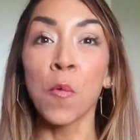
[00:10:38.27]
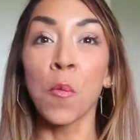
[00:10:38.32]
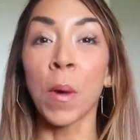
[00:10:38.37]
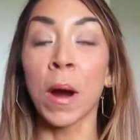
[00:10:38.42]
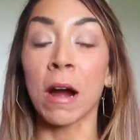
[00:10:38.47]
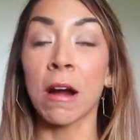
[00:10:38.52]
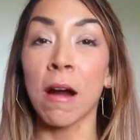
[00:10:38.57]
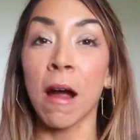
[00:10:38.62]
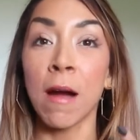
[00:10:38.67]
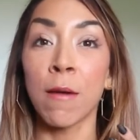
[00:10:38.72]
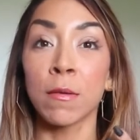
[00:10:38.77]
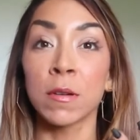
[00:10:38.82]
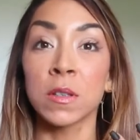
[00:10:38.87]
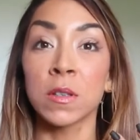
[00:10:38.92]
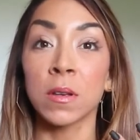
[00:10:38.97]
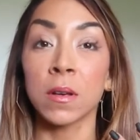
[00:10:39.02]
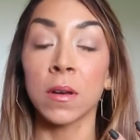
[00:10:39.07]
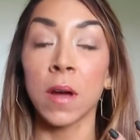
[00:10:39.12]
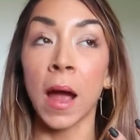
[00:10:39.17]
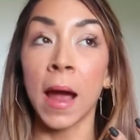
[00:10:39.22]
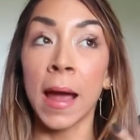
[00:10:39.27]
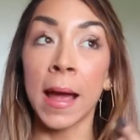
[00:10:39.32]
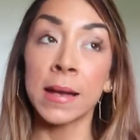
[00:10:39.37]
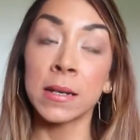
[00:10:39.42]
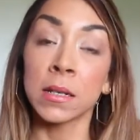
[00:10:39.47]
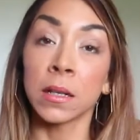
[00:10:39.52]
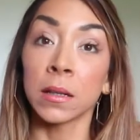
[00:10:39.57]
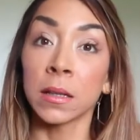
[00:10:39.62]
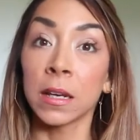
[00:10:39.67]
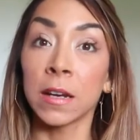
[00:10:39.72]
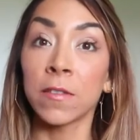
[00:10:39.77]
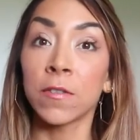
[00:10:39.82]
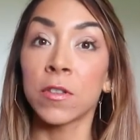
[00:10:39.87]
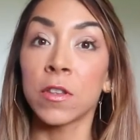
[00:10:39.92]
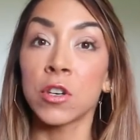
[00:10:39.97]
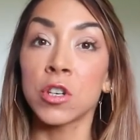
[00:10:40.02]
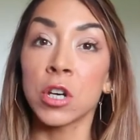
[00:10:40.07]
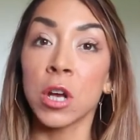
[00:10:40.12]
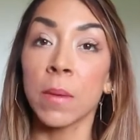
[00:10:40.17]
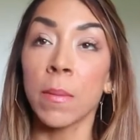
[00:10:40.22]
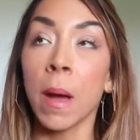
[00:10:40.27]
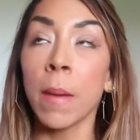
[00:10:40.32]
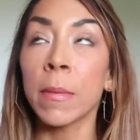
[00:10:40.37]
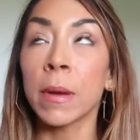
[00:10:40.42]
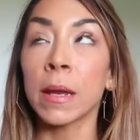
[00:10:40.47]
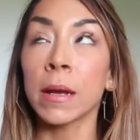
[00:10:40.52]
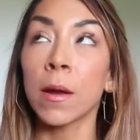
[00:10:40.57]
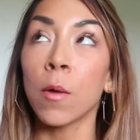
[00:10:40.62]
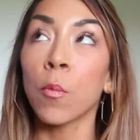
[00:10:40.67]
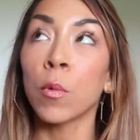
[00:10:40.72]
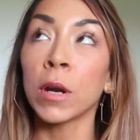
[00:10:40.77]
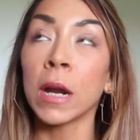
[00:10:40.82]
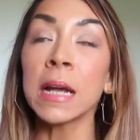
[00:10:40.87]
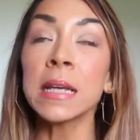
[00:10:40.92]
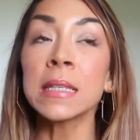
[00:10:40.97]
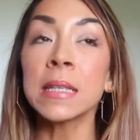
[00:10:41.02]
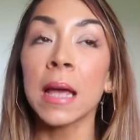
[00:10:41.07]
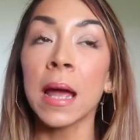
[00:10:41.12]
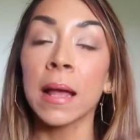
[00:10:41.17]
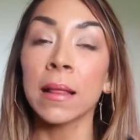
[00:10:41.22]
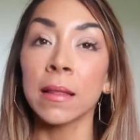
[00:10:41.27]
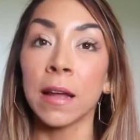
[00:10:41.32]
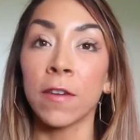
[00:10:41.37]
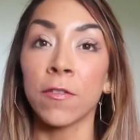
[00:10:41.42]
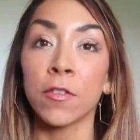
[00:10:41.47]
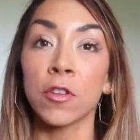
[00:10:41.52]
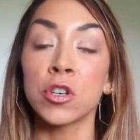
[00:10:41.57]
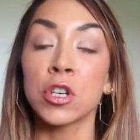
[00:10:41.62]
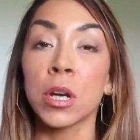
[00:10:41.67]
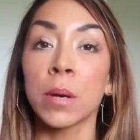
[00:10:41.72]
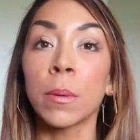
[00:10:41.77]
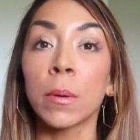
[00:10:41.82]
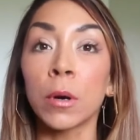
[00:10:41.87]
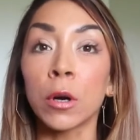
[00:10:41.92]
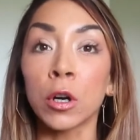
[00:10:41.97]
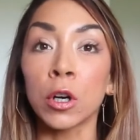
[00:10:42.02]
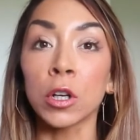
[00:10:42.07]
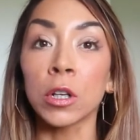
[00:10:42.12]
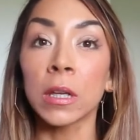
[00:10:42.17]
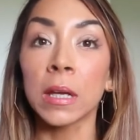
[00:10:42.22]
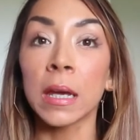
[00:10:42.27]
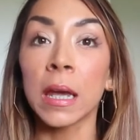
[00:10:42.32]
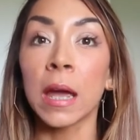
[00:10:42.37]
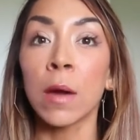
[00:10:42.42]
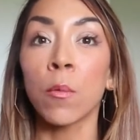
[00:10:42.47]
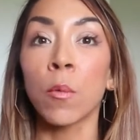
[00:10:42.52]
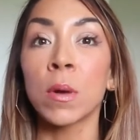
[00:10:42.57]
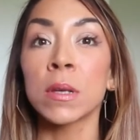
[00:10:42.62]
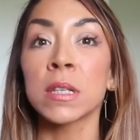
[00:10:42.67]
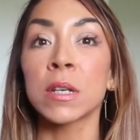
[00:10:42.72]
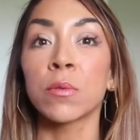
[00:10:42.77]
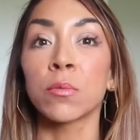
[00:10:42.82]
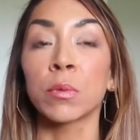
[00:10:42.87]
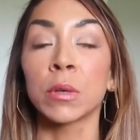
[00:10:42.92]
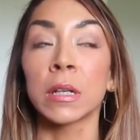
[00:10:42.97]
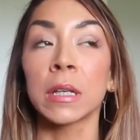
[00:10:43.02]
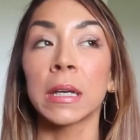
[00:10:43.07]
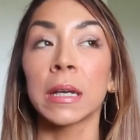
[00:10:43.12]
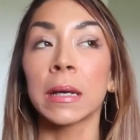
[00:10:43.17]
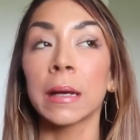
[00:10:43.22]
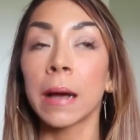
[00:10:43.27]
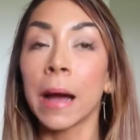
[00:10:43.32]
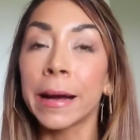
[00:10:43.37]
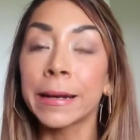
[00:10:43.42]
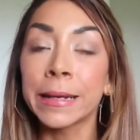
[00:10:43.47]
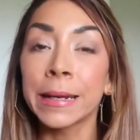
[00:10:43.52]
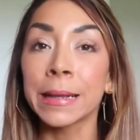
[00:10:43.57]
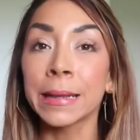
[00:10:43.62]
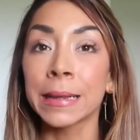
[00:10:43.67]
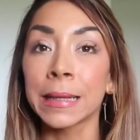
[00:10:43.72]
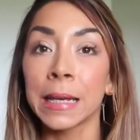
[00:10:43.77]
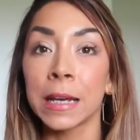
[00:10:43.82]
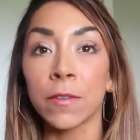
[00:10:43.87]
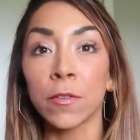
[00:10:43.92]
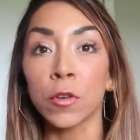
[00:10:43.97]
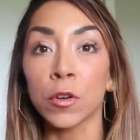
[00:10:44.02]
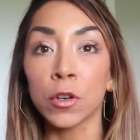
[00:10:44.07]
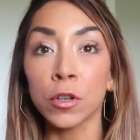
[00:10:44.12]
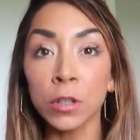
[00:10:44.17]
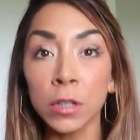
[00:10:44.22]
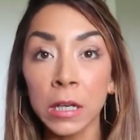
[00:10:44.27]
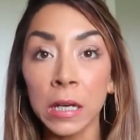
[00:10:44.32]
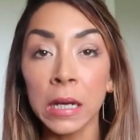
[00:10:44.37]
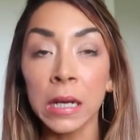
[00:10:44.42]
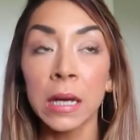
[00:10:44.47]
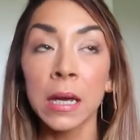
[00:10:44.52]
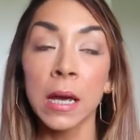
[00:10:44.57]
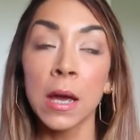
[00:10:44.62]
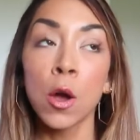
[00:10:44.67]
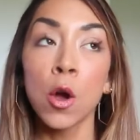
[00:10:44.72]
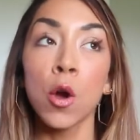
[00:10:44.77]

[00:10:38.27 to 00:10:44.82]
where I was, I had to leave the gym. I mean, when I say I left the gym early, it wasn't really, I didn't leave early.